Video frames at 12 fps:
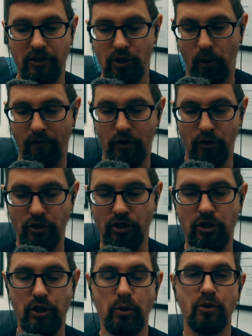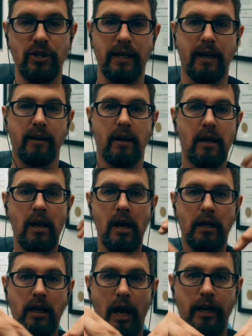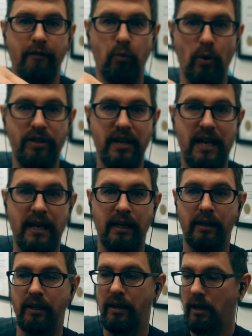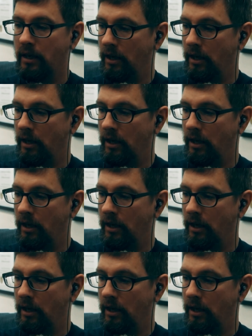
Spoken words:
So if you're just using it kind of within,